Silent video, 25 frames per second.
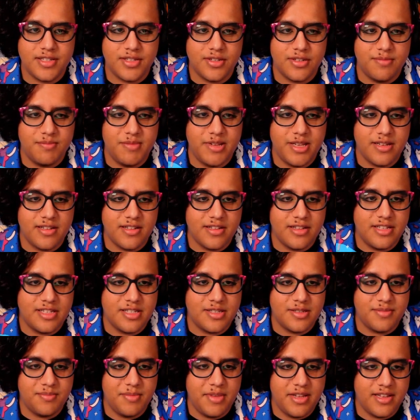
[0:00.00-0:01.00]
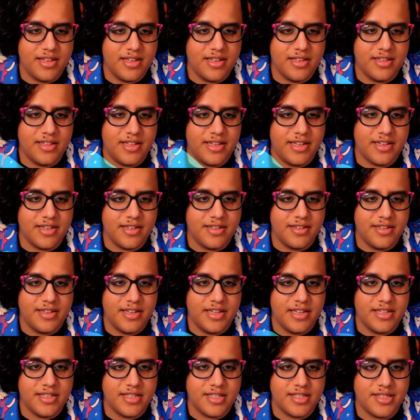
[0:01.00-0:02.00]
So let's make it like a
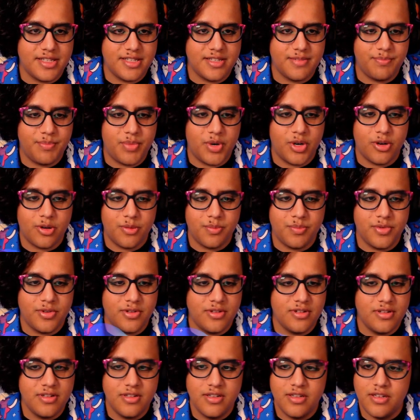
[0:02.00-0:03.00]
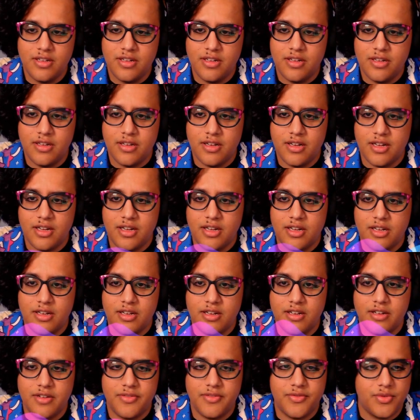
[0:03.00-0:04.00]
nice purple
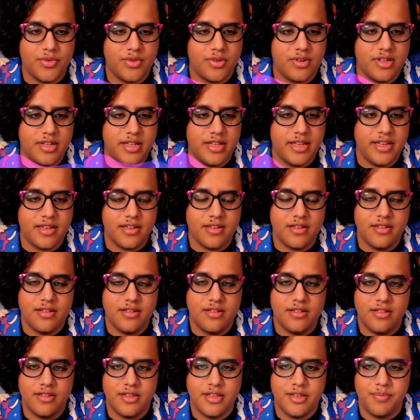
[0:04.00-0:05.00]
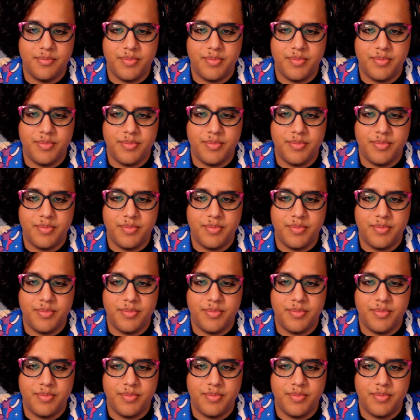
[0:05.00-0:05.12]
for like the